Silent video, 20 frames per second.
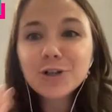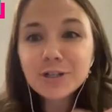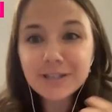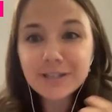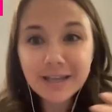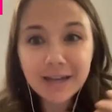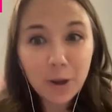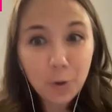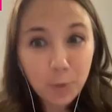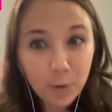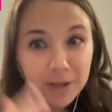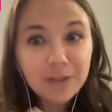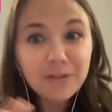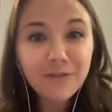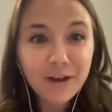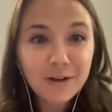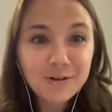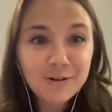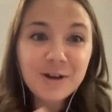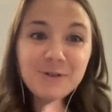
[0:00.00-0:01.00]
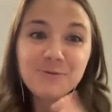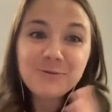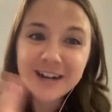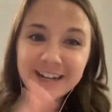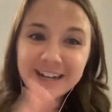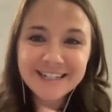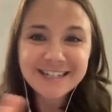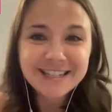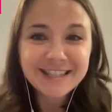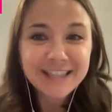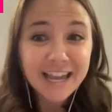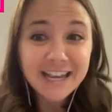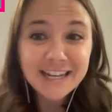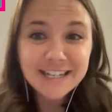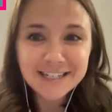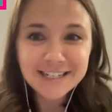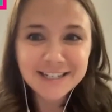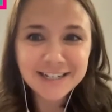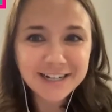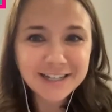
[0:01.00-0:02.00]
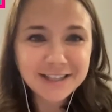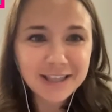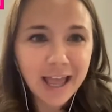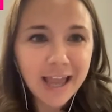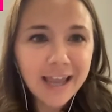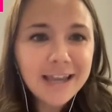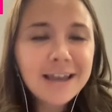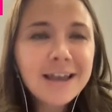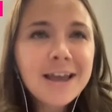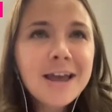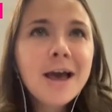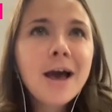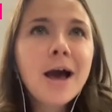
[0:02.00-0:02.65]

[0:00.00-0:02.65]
and I quickly found out what I liked and didn't like.